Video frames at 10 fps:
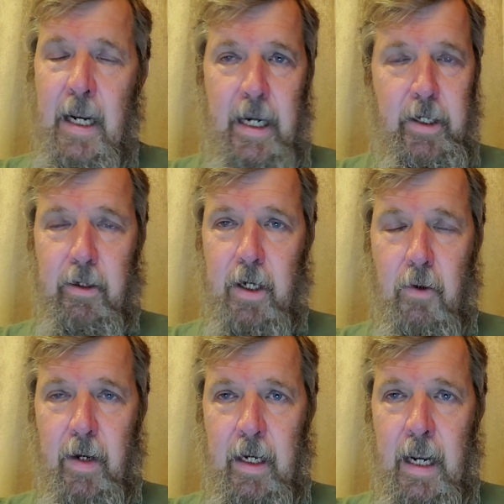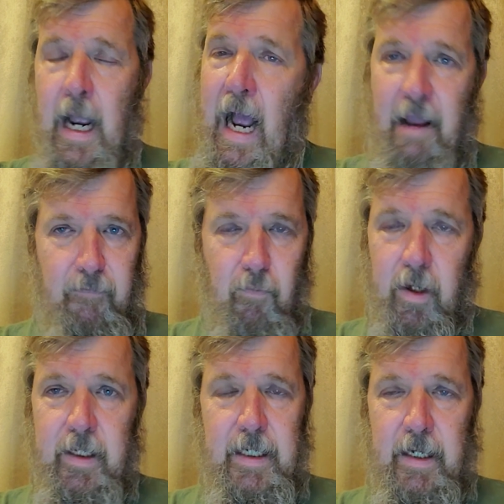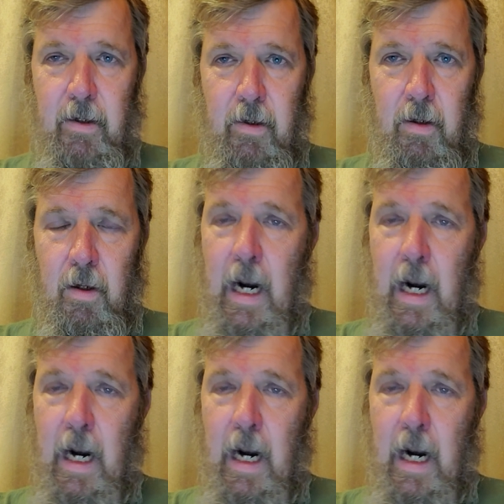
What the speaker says: And you're going, I've worked here.